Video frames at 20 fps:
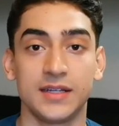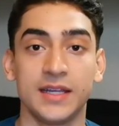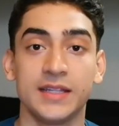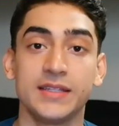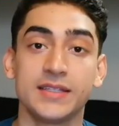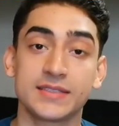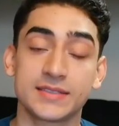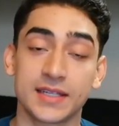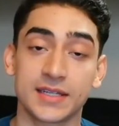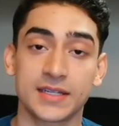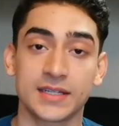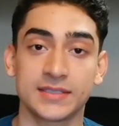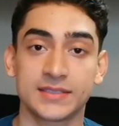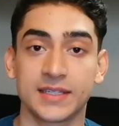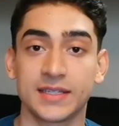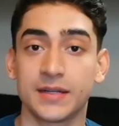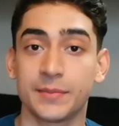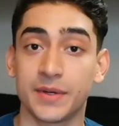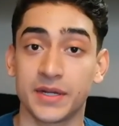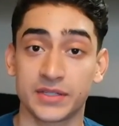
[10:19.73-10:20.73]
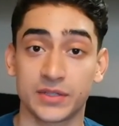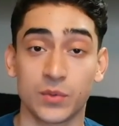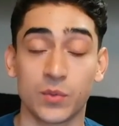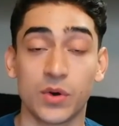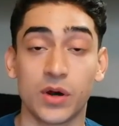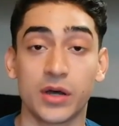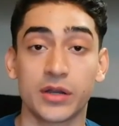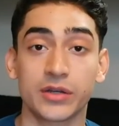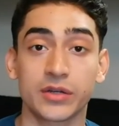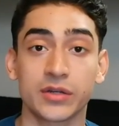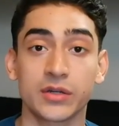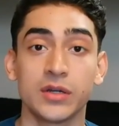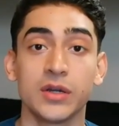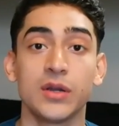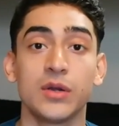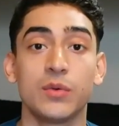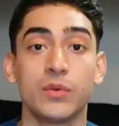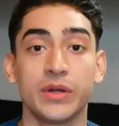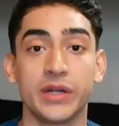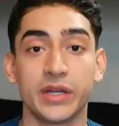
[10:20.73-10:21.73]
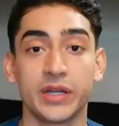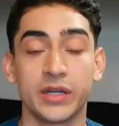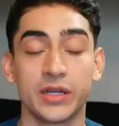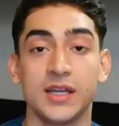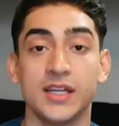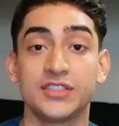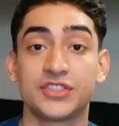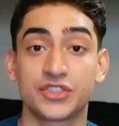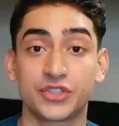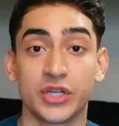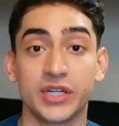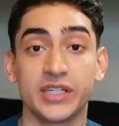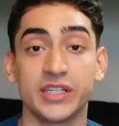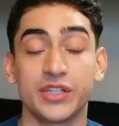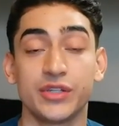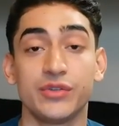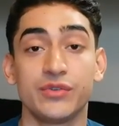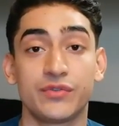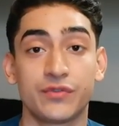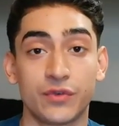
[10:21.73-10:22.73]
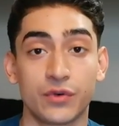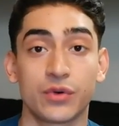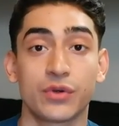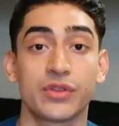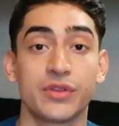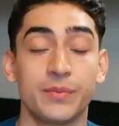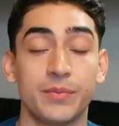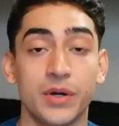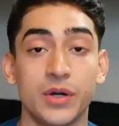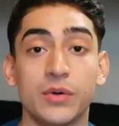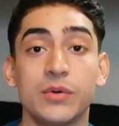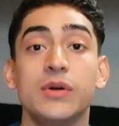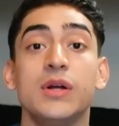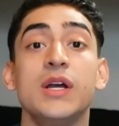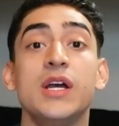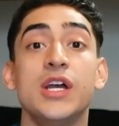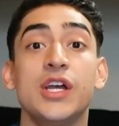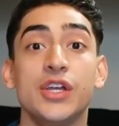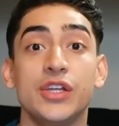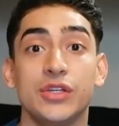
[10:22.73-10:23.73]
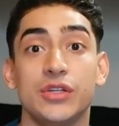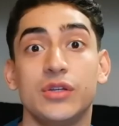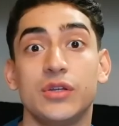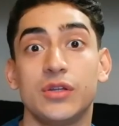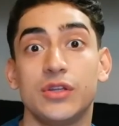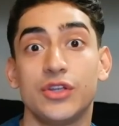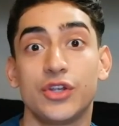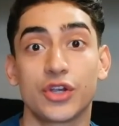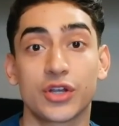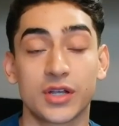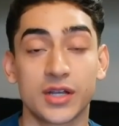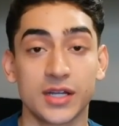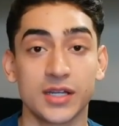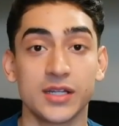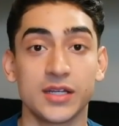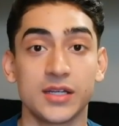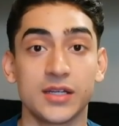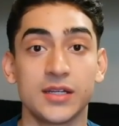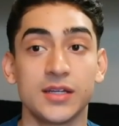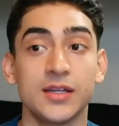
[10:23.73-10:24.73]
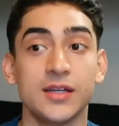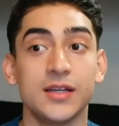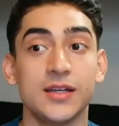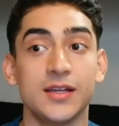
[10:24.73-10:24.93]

And this, like I said about the water, where it's training you for the boat, you're gonna